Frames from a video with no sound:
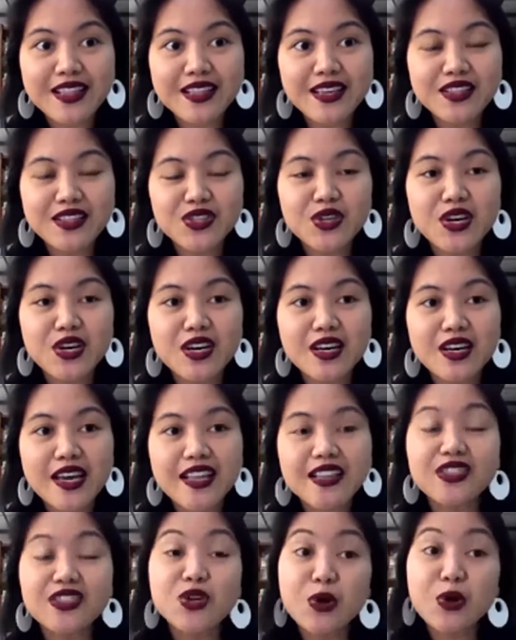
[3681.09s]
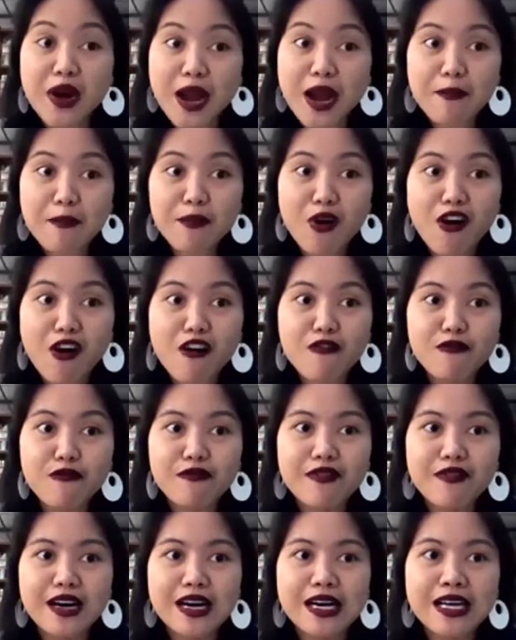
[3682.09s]
and the inter- intercrop
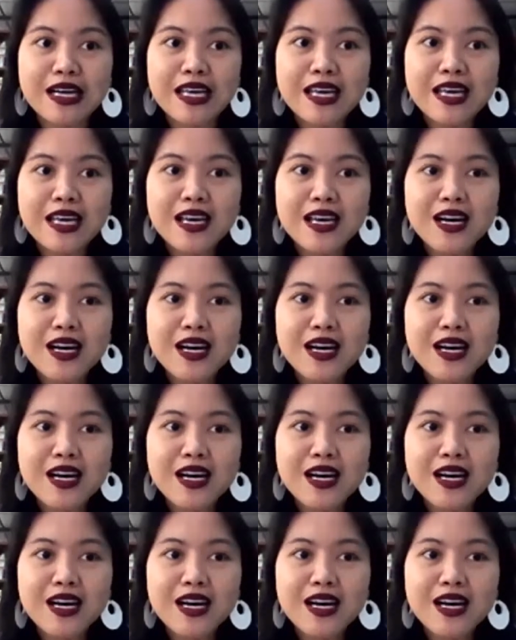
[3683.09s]
of uh,